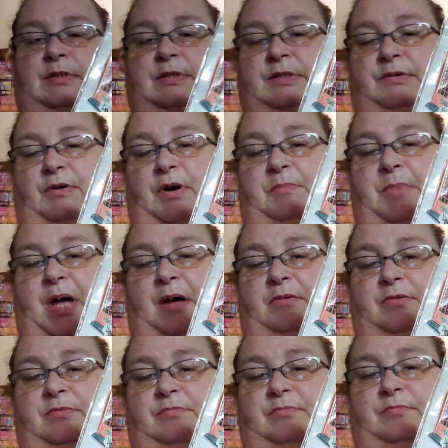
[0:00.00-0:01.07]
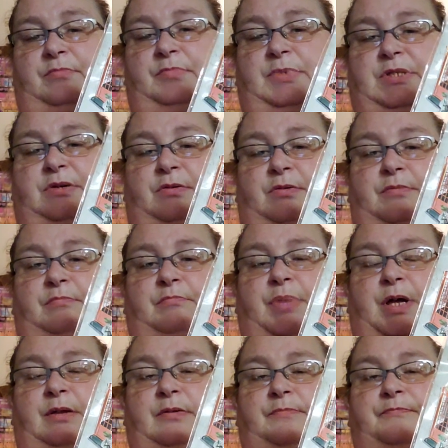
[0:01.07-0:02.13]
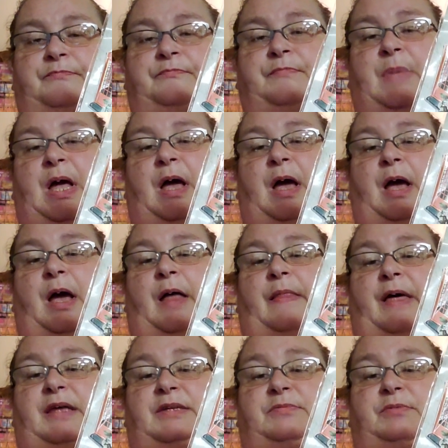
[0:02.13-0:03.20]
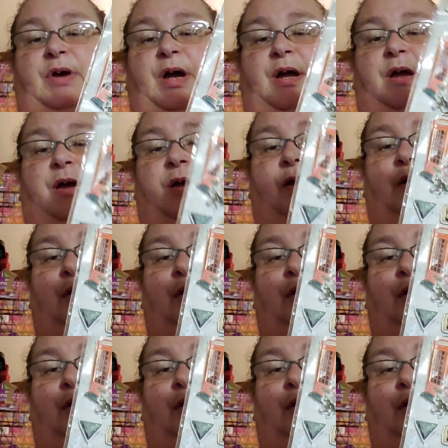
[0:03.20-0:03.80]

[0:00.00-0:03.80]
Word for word: So I'm not certain, but that's where I